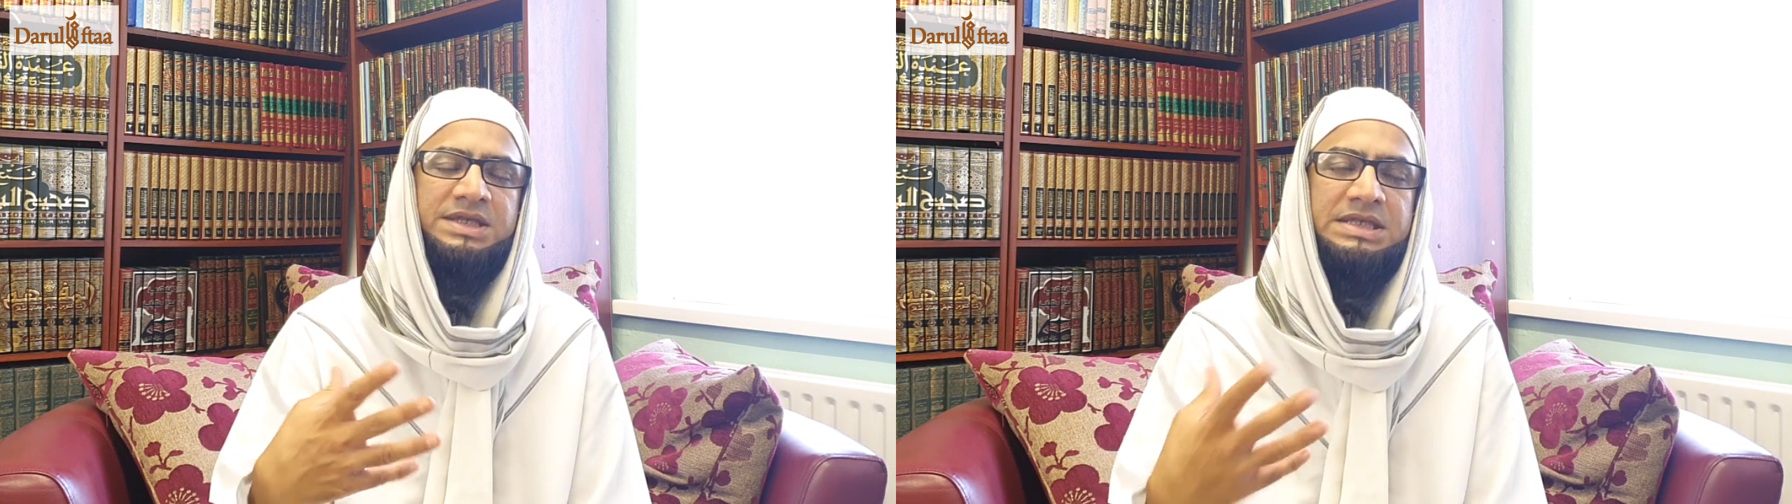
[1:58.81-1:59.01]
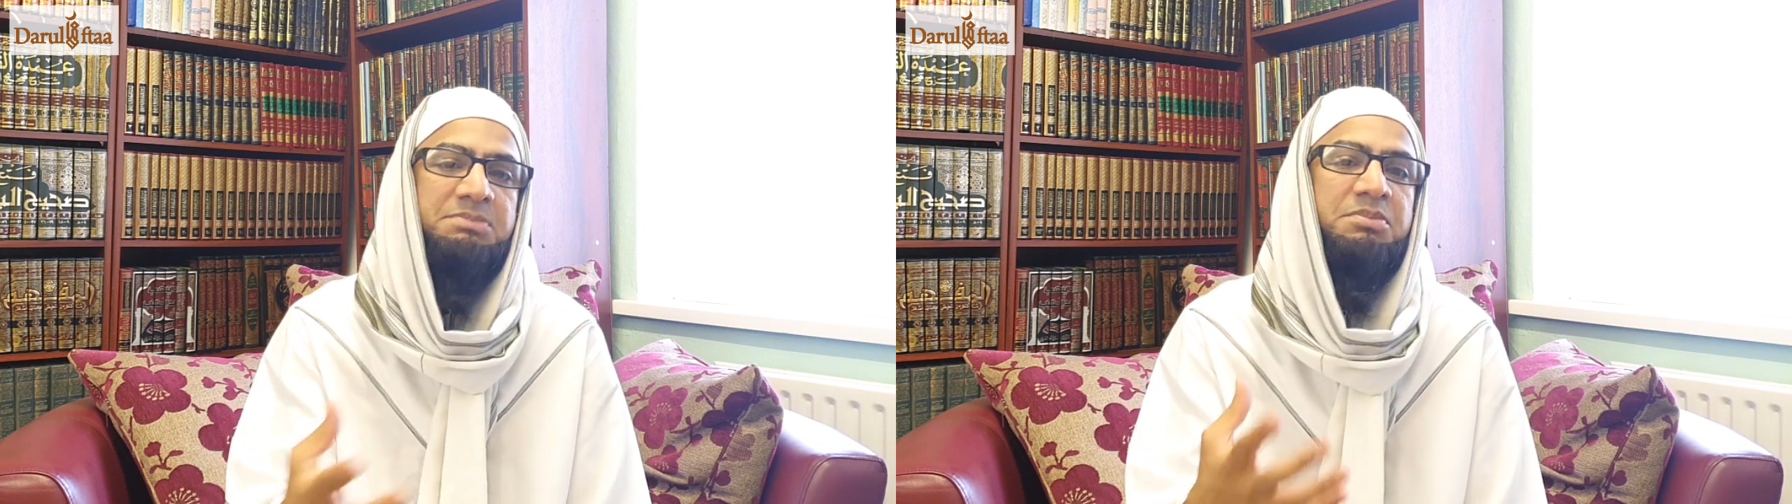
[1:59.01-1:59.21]

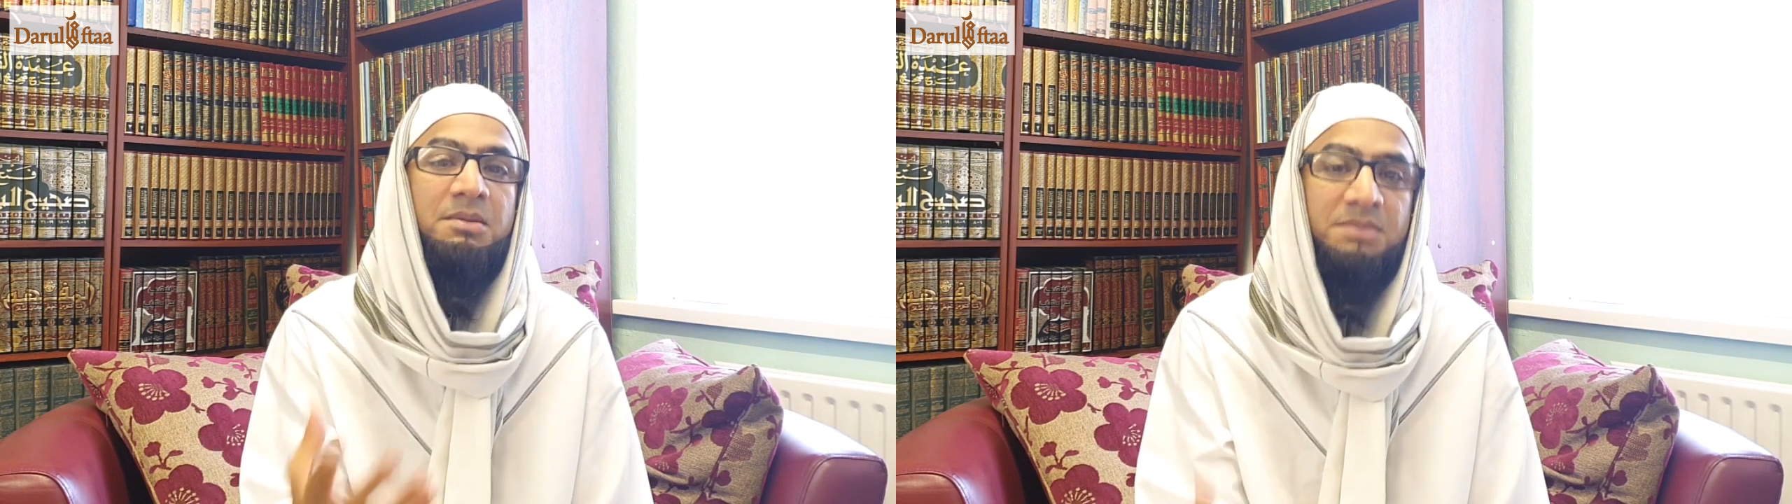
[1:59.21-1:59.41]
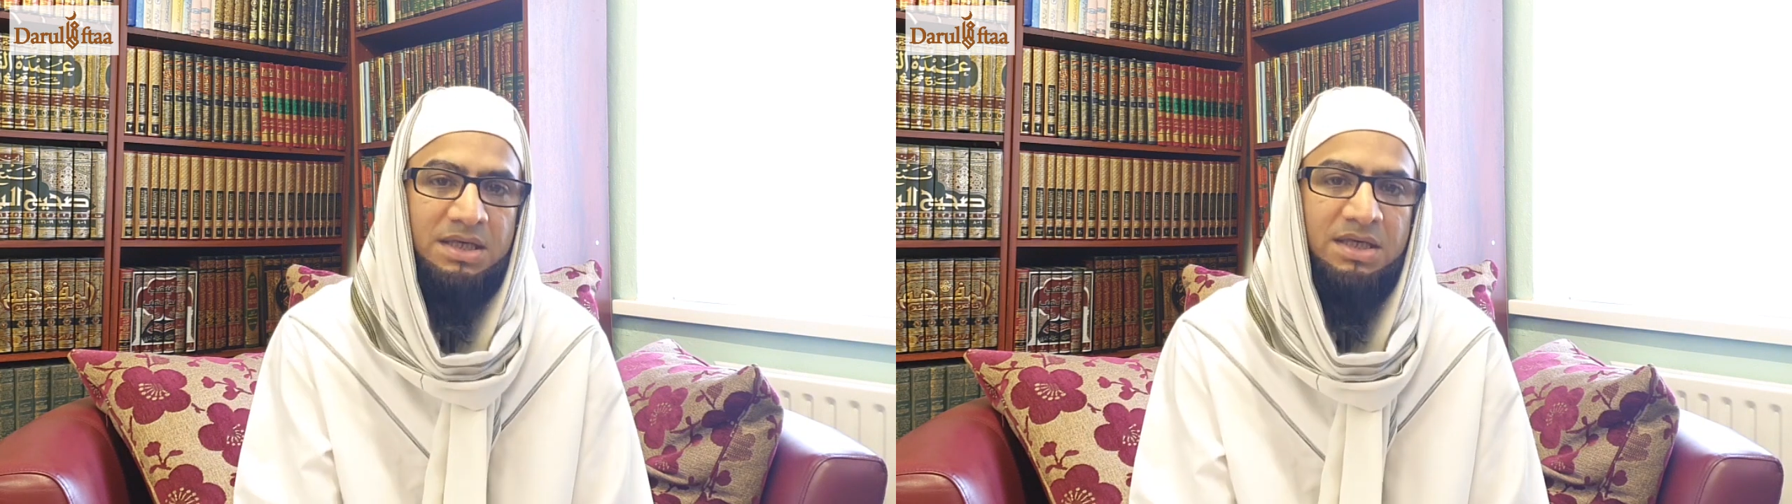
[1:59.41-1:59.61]
deeper
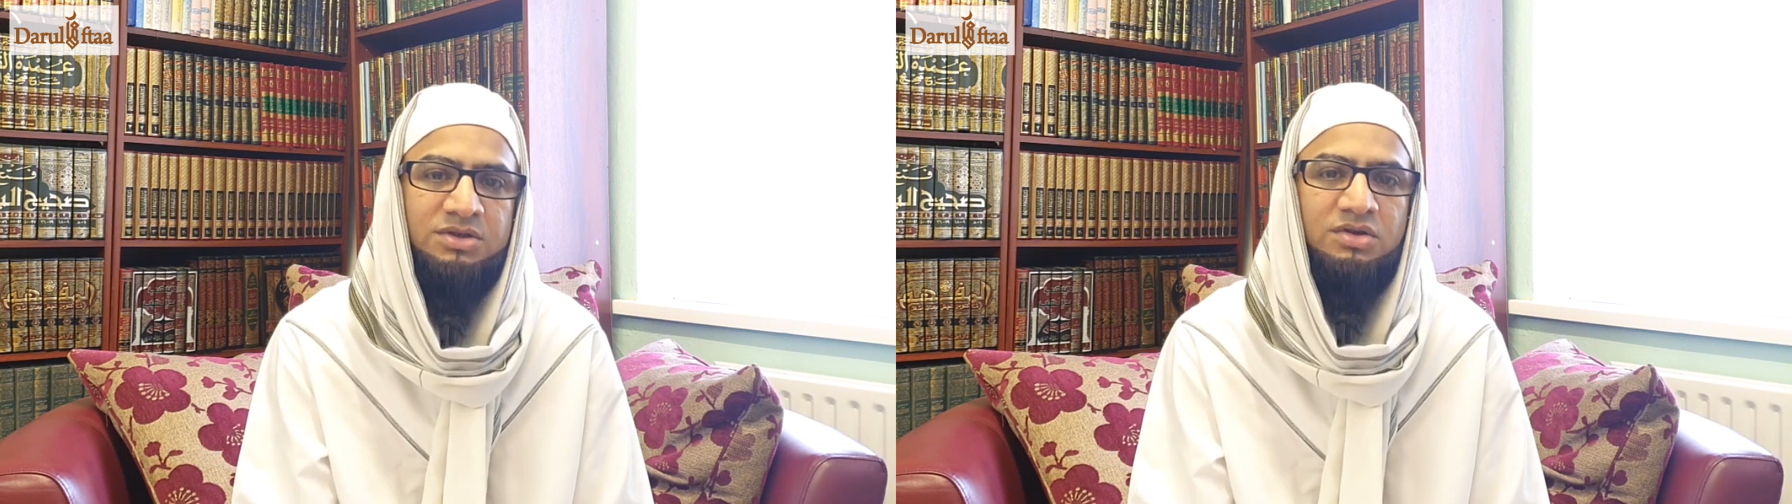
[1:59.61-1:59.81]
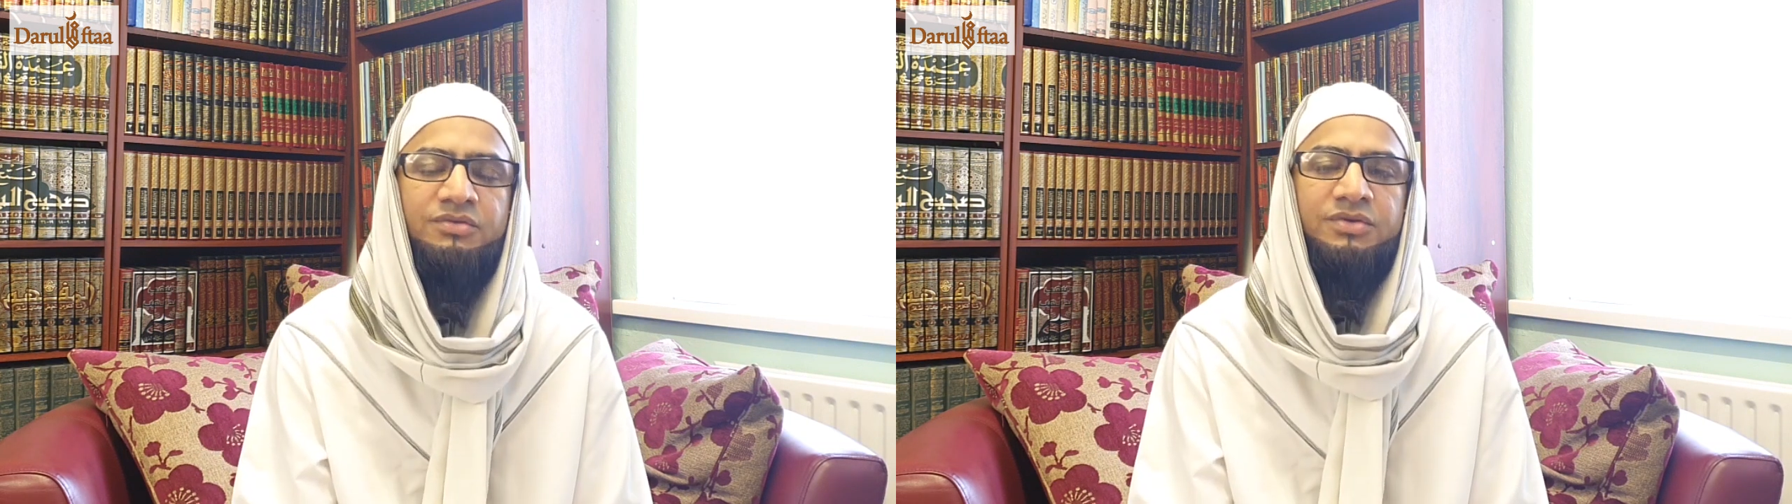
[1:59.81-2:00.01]

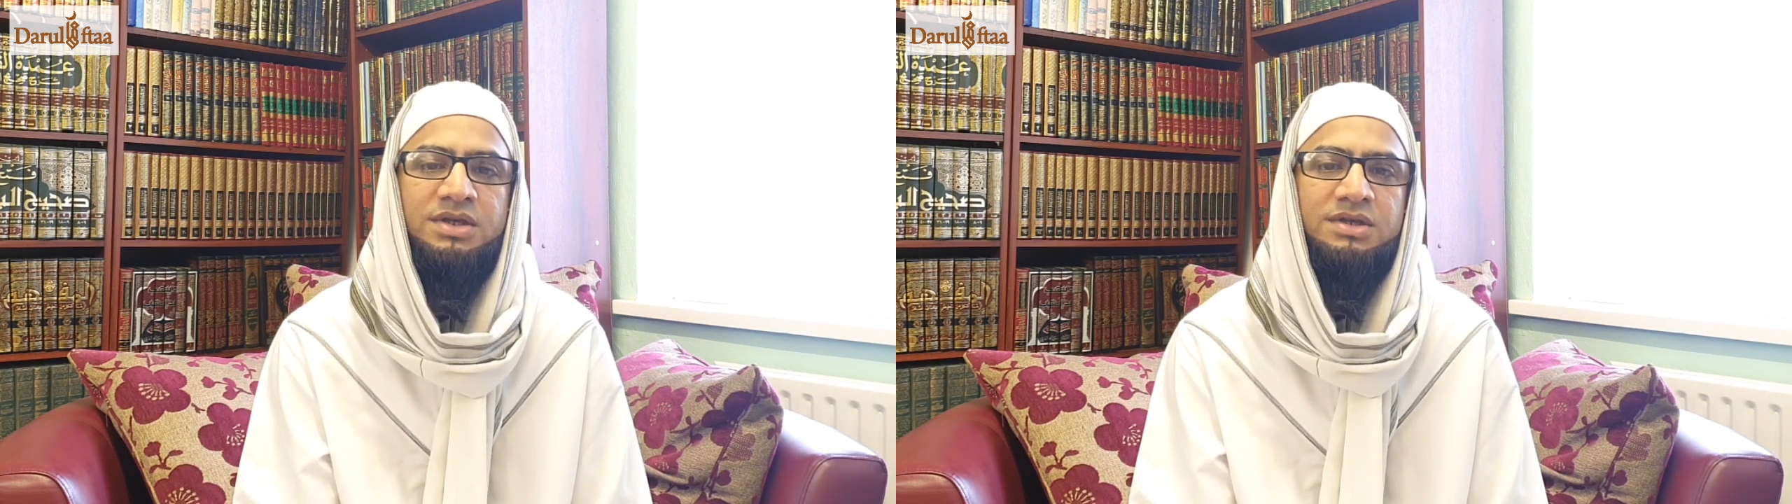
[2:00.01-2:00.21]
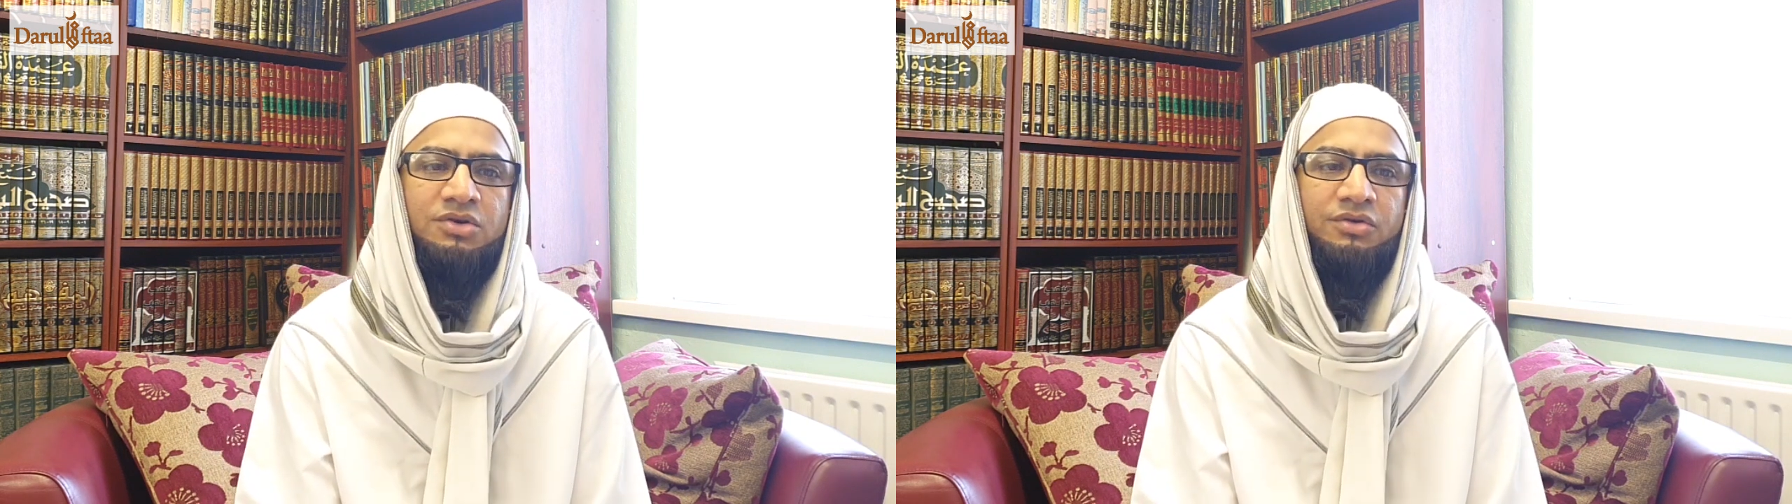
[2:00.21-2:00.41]
meanings of
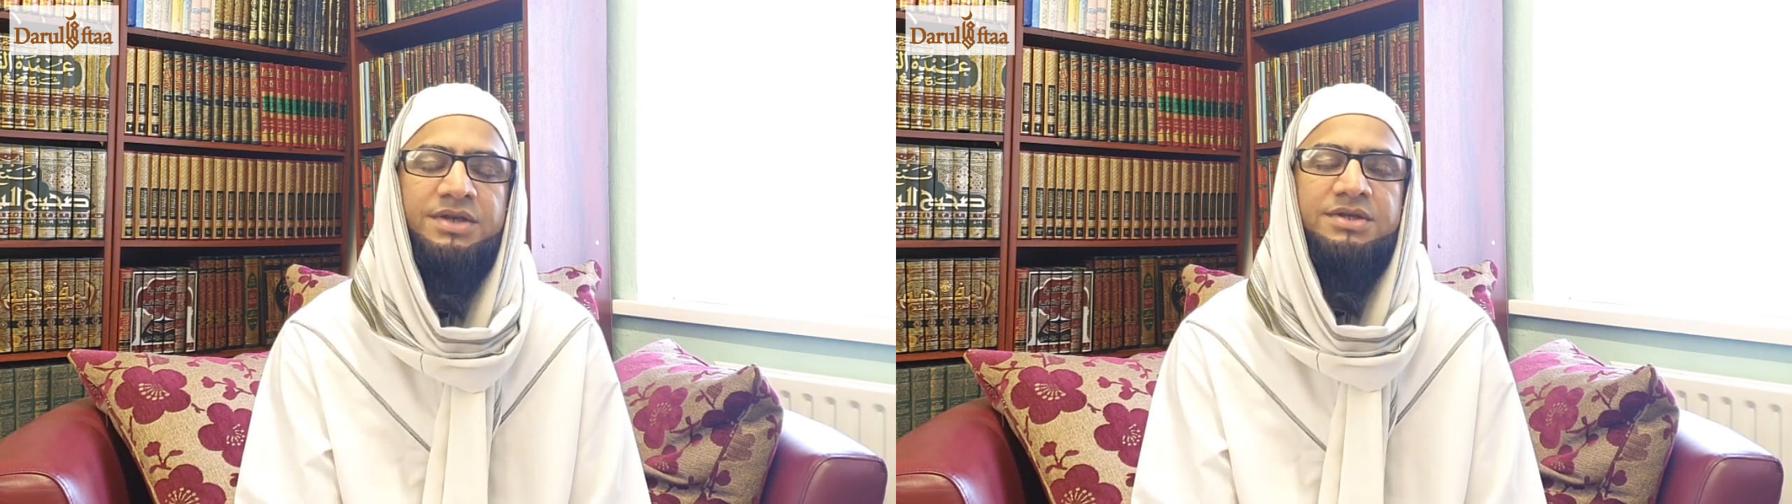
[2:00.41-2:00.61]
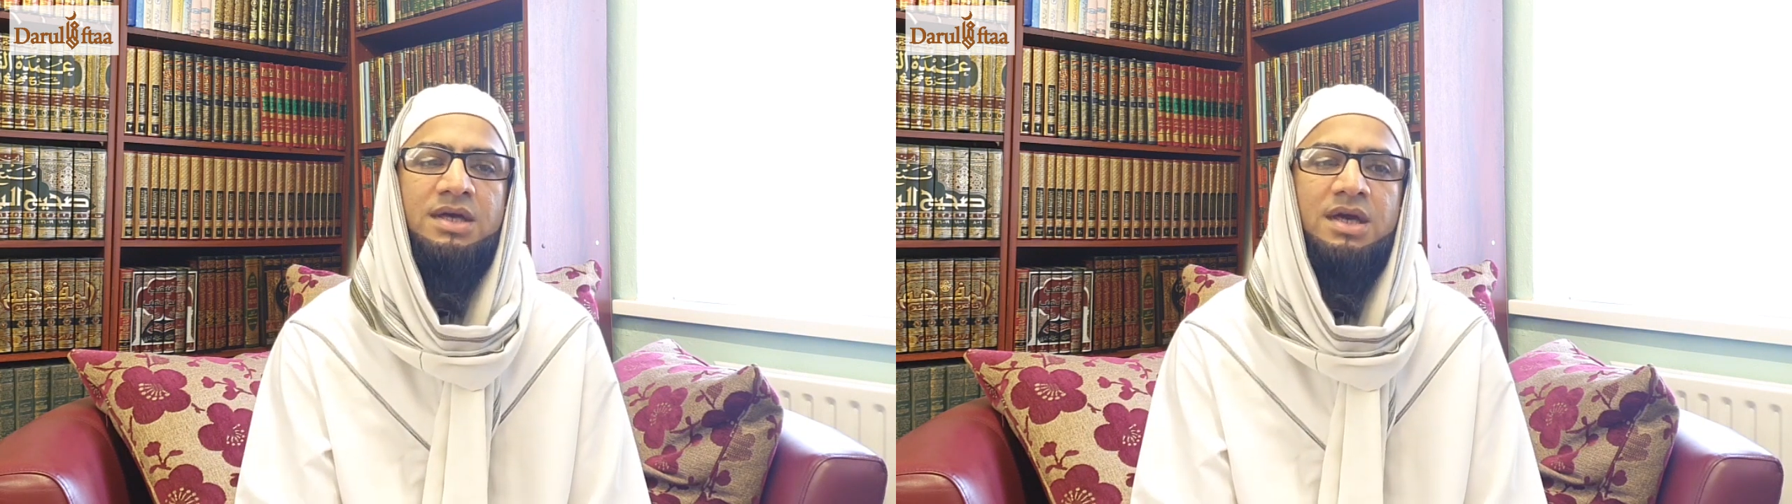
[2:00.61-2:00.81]
these
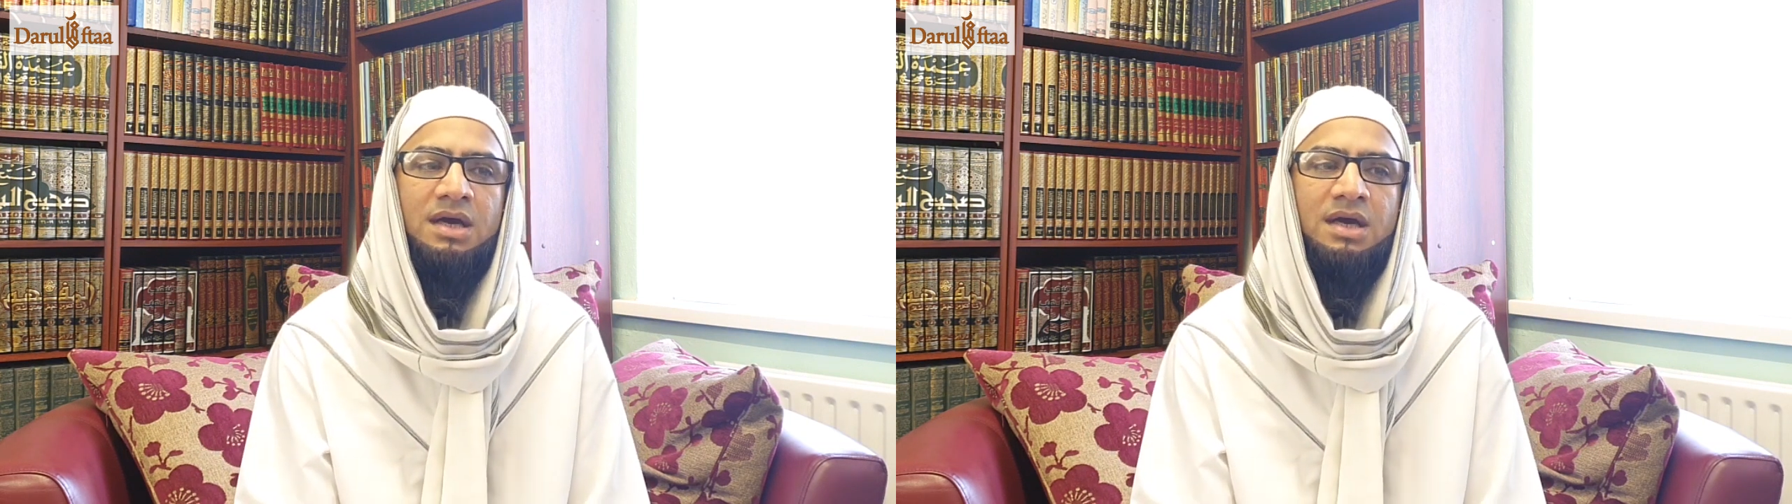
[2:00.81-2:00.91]
great